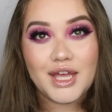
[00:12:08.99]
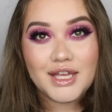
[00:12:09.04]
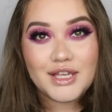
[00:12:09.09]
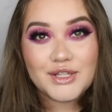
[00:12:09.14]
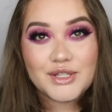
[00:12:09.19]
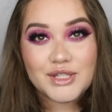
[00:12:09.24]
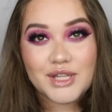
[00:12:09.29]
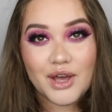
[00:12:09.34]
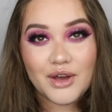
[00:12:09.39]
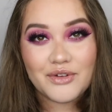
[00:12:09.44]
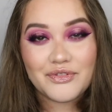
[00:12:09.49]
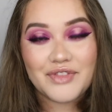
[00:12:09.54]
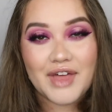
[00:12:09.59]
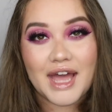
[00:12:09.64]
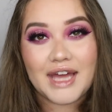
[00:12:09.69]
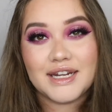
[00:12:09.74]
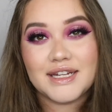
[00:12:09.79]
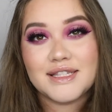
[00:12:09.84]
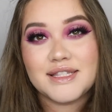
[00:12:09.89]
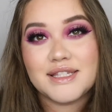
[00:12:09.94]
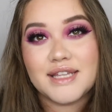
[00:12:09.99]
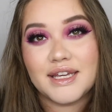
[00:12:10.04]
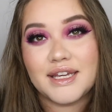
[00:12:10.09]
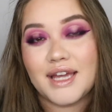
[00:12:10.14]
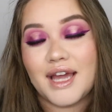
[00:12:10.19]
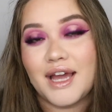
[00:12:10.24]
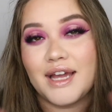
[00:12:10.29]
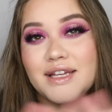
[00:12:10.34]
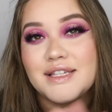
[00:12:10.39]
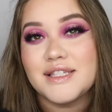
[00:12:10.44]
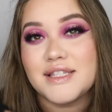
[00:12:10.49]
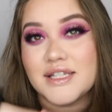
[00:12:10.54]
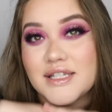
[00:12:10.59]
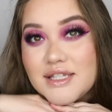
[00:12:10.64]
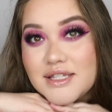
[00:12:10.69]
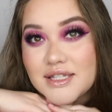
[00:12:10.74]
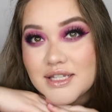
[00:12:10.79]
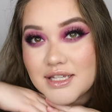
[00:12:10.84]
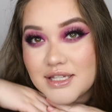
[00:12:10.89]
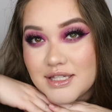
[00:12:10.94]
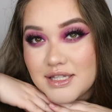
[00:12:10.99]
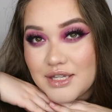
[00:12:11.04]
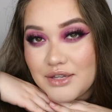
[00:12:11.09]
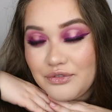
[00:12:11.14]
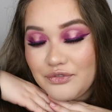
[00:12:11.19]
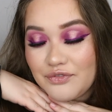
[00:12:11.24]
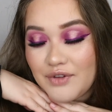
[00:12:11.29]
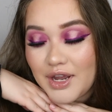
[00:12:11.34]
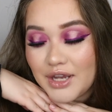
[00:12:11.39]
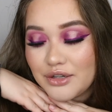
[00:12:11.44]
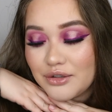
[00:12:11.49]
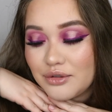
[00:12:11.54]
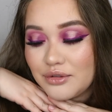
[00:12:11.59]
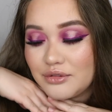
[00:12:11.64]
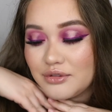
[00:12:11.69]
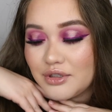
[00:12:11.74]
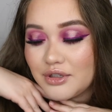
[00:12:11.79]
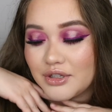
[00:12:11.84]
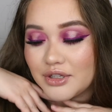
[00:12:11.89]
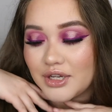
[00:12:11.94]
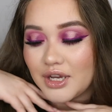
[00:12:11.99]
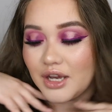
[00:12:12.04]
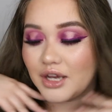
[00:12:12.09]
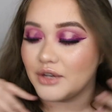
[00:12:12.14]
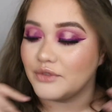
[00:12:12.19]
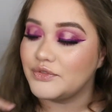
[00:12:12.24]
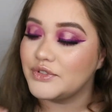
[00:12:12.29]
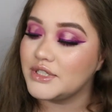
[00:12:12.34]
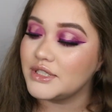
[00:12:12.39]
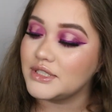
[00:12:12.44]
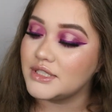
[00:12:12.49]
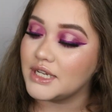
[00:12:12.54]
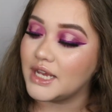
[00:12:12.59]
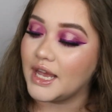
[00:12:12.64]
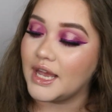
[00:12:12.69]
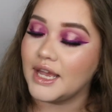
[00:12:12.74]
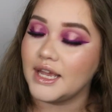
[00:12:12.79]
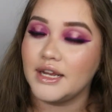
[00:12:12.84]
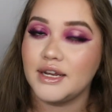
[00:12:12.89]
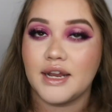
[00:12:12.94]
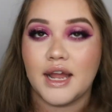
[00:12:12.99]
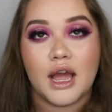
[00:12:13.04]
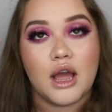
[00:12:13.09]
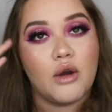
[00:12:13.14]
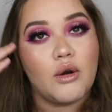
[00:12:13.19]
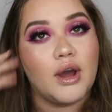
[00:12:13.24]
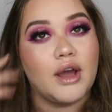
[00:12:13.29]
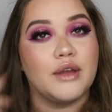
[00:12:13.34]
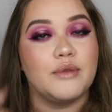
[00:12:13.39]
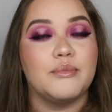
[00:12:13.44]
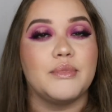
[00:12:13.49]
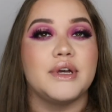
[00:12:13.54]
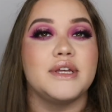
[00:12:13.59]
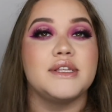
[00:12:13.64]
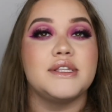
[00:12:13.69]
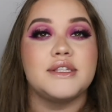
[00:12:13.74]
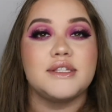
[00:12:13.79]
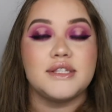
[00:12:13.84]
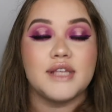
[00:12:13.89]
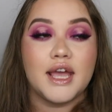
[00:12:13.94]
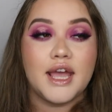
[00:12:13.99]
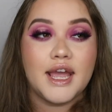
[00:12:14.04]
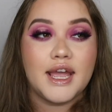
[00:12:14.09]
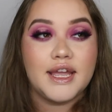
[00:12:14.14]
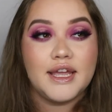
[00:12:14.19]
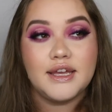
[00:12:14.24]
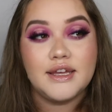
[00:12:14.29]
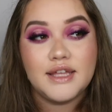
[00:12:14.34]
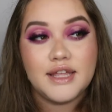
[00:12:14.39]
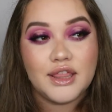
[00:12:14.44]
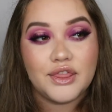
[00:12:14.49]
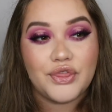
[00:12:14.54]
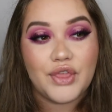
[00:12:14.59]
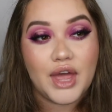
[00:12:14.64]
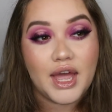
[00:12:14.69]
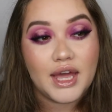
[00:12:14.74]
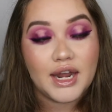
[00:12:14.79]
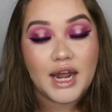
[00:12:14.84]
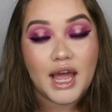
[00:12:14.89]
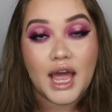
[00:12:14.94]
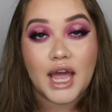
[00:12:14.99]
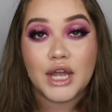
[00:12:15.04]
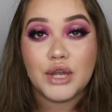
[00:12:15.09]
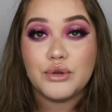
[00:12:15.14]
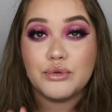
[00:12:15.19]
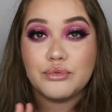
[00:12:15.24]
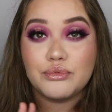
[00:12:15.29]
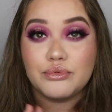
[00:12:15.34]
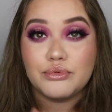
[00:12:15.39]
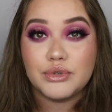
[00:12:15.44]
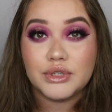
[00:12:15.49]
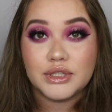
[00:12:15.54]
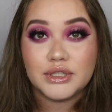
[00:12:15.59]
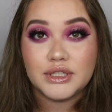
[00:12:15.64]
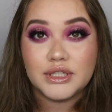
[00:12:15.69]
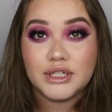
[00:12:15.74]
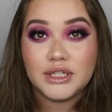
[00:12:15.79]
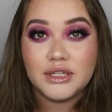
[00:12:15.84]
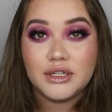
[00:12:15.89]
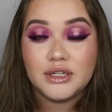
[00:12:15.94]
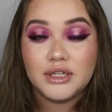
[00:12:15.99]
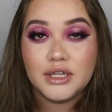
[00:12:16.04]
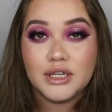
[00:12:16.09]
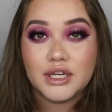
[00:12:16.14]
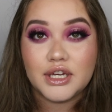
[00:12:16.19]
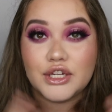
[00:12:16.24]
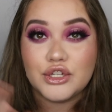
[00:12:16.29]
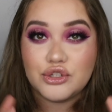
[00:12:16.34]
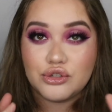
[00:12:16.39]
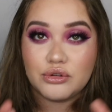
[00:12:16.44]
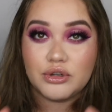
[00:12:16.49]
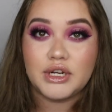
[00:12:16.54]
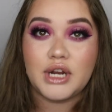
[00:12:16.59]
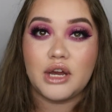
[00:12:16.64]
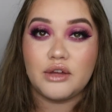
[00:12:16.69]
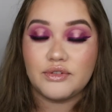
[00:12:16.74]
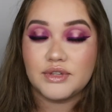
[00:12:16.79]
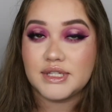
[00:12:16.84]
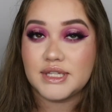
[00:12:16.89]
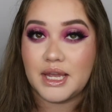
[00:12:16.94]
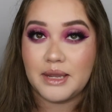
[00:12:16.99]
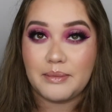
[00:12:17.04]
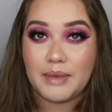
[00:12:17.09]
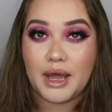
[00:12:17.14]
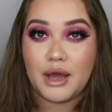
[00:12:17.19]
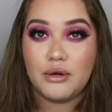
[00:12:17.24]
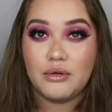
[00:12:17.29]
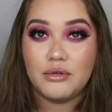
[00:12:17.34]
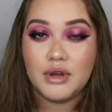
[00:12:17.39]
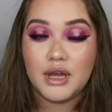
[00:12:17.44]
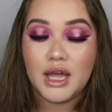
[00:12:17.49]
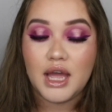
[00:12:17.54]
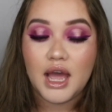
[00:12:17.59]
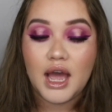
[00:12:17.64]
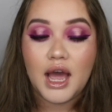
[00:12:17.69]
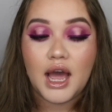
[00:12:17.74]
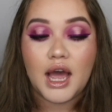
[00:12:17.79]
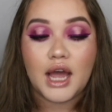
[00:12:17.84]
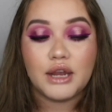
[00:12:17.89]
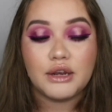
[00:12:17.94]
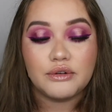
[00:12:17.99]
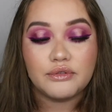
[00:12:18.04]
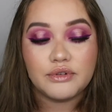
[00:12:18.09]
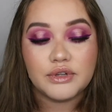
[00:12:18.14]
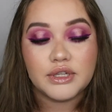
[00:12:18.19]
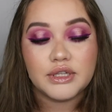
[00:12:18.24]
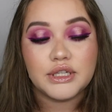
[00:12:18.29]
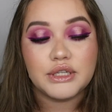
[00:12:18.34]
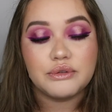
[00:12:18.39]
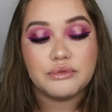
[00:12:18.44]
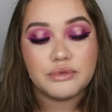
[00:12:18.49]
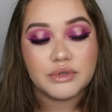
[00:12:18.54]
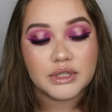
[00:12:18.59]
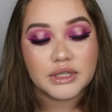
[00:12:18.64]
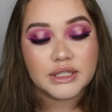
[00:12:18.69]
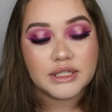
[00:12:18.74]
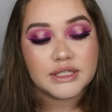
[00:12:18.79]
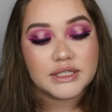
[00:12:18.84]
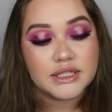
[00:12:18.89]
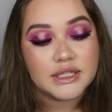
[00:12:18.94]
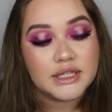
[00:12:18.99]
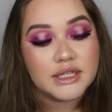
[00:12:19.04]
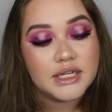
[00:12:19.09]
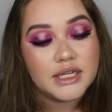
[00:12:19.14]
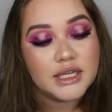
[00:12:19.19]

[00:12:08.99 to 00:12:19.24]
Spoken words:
So that is it, guys. This is the final look of today. Now I must say that I really enjoyed how this came out. I really did.